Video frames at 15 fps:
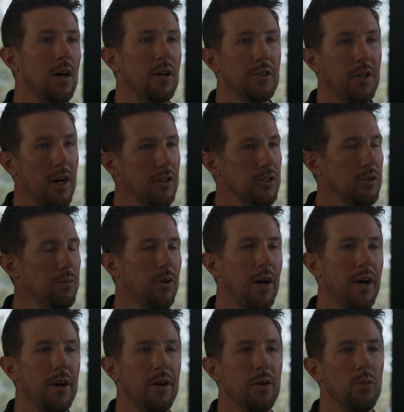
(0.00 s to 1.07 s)
our tile
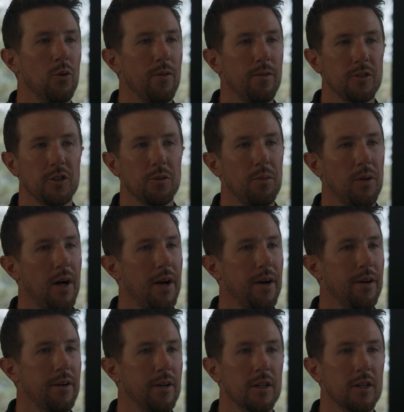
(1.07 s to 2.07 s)
supplier, roofing supplier,